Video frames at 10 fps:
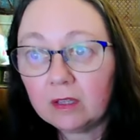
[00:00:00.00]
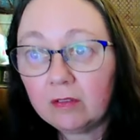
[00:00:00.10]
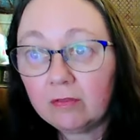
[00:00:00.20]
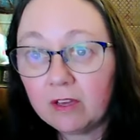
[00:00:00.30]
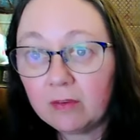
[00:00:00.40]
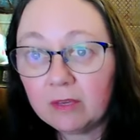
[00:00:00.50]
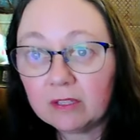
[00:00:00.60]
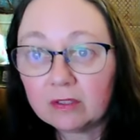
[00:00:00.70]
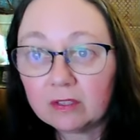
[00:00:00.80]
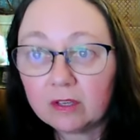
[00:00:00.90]
The
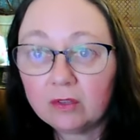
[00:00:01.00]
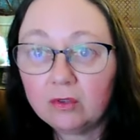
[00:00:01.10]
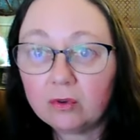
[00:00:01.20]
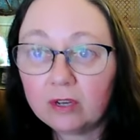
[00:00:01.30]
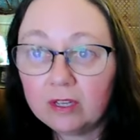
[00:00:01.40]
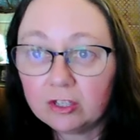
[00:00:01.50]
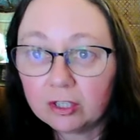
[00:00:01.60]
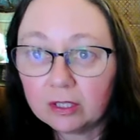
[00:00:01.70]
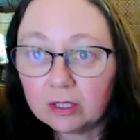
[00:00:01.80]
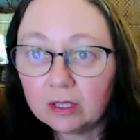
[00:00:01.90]
famous
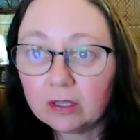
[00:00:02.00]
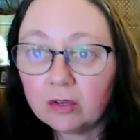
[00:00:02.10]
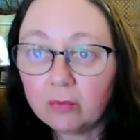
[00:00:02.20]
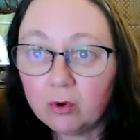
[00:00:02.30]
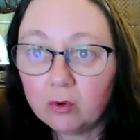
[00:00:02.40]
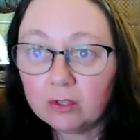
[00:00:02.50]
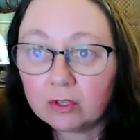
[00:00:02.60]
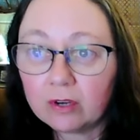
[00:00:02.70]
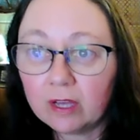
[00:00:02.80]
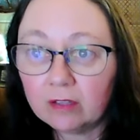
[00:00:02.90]
Norwegian
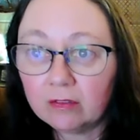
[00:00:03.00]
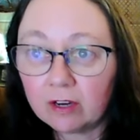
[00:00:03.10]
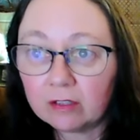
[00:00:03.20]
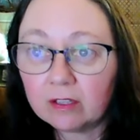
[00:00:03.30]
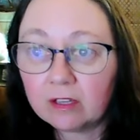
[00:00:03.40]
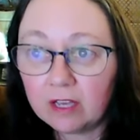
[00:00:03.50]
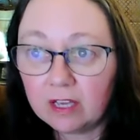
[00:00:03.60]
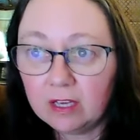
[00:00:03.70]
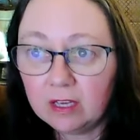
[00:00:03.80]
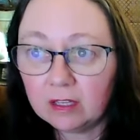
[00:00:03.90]
composer Edvard
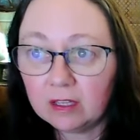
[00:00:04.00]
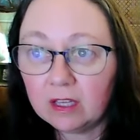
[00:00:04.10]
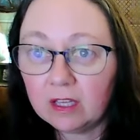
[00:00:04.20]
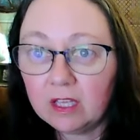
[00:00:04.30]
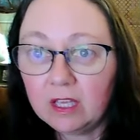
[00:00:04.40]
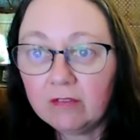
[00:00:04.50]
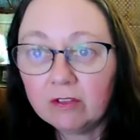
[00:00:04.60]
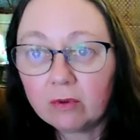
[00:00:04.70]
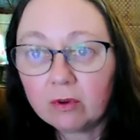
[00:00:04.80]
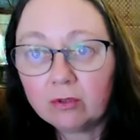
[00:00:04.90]
Grieg
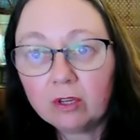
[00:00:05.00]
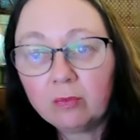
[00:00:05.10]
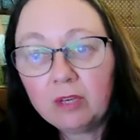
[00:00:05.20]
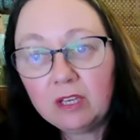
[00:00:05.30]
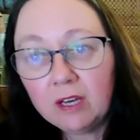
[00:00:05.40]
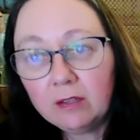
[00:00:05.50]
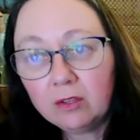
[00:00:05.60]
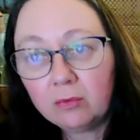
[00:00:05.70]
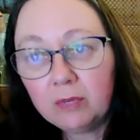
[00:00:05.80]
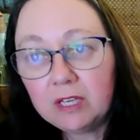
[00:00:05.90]
even wrote a
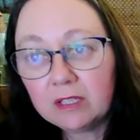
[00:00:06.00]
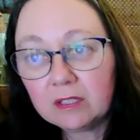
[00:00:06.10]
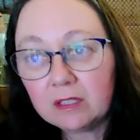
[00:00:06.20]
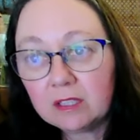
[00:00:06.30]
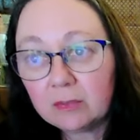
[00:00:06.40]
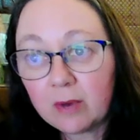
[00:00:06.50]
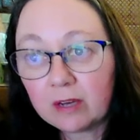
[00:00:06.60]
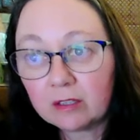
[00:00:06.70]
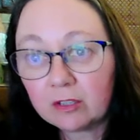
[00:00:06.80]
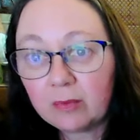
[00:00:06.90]
piano piece
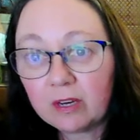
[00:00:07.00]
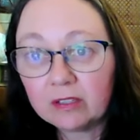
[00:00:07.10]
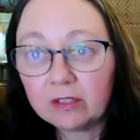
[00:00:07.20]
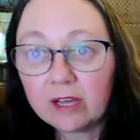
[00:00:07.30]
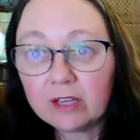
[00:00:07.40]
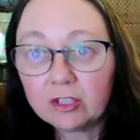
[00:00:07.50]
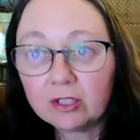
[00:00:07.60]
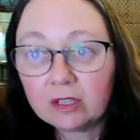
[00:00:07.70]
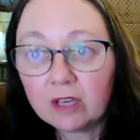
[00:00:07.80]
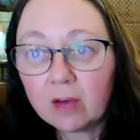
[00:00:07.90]
inspired by the
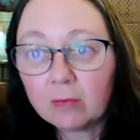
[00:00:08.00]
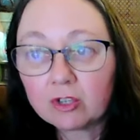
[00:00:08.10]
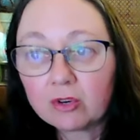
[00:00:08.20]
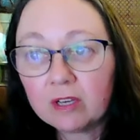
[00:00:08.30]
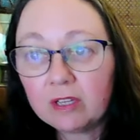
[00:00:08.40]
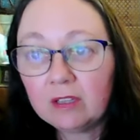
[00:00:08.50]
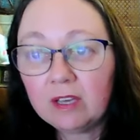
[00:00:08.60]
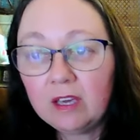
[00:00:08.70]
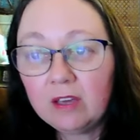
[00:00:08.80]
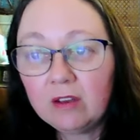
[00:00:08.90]
legend, capturing
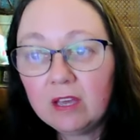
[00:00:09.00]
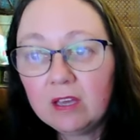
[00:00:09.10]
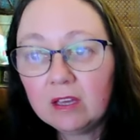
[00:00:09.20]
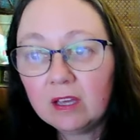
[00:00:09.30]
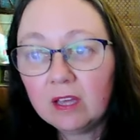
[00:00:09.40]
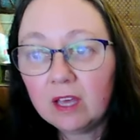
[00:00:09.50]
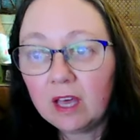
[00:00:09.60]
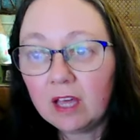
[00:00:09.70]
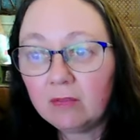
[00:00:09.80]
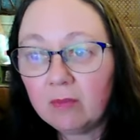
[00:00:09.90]
the eerie
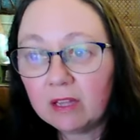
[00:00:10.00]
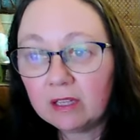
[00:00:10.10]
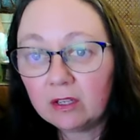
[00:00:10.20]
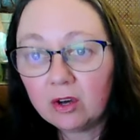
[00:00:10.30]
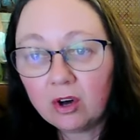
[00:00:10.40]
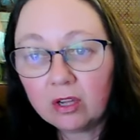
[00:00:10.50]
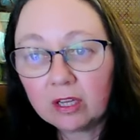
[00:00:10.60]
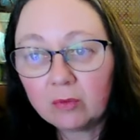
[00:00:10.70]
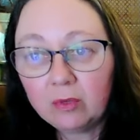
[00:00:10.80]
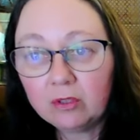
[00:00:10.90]
and
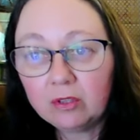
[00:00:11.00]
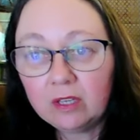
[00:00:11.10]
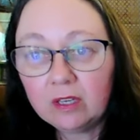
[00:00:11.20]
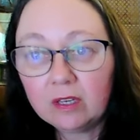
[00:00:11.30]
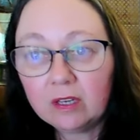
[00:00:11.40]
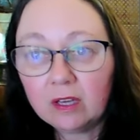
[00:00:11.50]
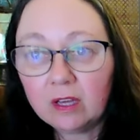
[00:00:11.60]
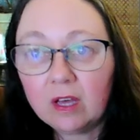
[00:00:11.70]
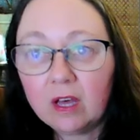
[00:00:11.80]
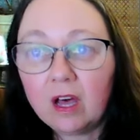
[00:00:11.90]
melancholic beauty
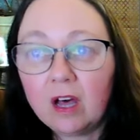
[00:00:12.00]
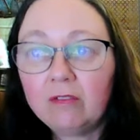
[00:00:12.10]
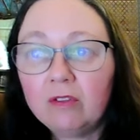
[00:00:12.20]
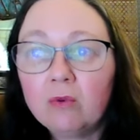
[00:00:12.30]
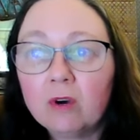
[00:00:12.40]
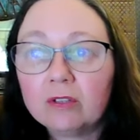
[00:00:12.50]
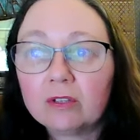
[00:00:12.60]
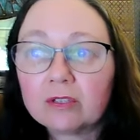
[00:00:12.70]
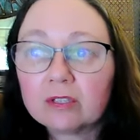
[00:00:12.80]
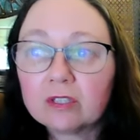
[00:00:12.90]
of the
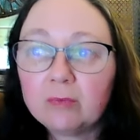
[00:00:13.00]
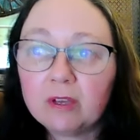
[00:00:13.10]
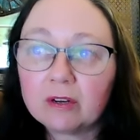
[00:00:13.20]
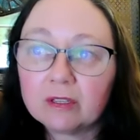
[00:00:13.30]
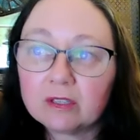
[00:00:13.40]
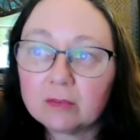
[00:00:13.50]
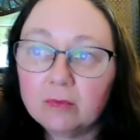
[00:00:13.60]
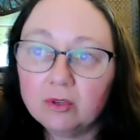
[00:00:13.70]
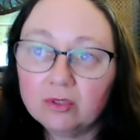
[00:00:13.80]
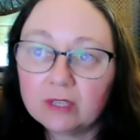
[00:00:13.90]
water spirit's
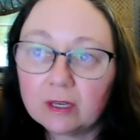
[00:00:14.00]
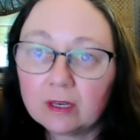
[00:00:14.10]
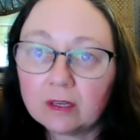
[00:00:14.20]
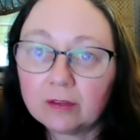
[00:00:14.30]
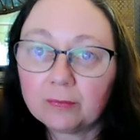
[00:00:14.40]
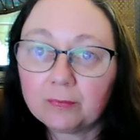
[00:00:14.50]
music.